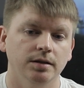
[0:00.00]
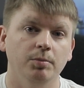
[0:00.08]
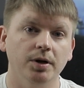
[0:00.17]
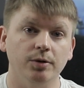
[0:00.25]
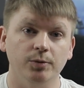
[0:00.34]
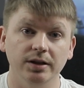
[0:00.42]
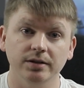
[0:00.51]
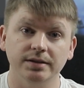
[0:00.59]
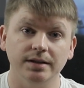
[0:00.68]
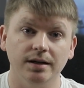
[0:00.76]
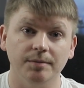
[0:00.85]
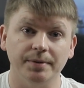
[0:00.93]
But we
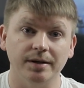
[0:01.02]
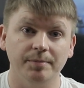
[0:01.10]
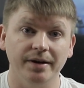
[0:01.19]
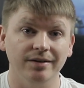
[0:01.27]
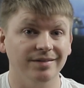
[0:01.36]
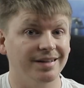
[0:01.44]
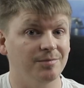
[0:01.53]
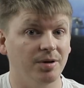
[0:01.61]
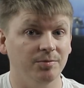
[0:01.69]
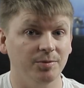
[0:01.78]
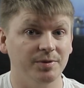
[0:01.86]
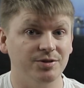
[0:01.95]
looked it up and apparently
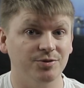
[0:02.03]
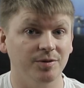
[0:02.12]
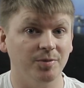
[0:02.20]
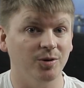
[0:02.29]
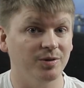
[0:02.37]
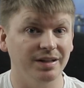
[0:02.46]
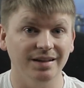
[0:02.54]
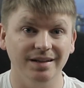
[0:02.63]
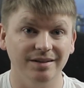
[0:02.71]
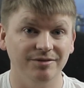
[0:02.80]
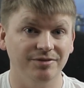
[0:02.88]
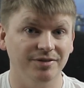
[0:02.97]
bumblebee shrimp only
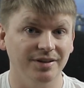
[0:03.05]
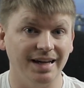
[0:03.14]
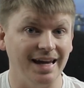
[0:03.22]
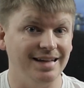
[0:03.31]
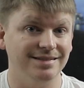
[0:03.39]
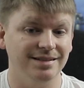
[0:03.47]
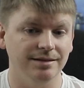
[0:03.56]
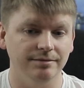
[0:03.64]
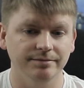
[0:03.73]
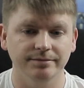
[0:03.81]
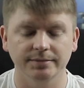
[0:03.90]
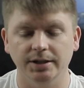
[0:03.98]
live for like 18.
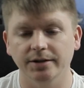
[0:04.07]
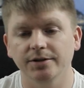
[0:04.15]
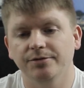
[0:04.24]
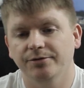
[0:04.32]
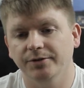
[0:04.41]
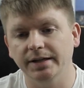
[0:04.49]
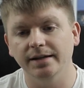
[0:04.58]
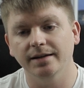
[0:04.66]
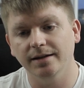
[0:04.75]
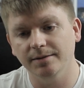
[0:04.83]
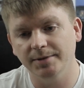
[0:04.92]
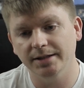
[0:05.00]
Are you freaking
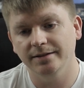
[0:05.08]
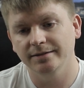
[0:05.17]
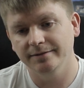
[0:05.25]
kidding me?